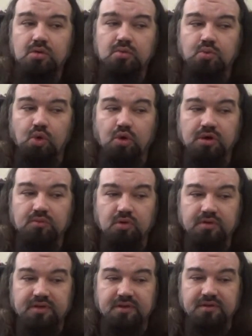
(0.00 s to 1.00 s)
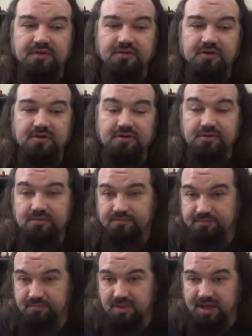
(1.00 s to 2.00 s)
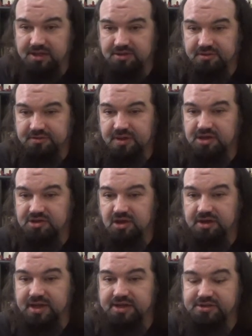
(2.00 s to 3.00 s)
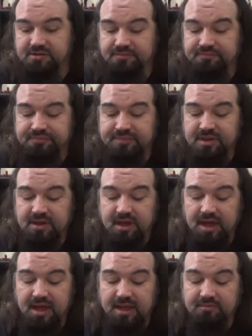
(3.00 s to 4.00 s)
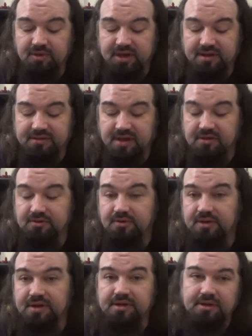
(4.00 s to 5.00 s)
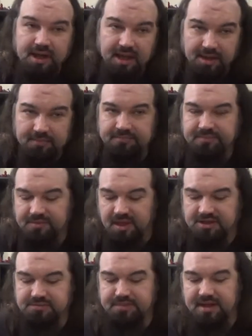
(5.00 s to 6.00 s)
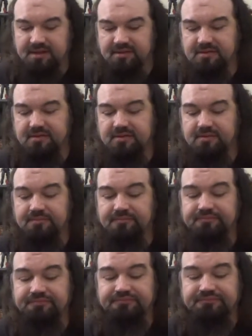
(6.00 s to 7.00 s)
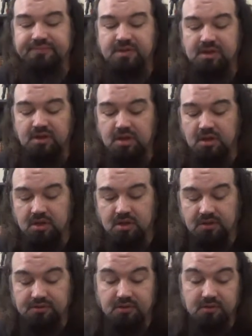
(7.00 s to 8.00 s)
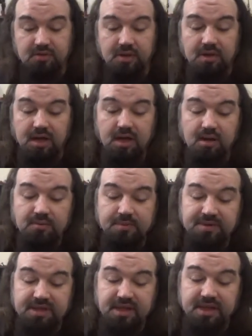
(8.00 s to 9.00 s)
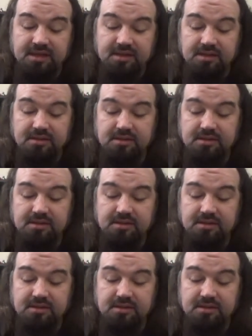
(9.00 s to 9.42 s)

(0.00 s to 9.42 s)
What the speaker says: Warren Worthington III, Angel slash Archangel, and Monet St. Croix, M slash Penance. So, we begin.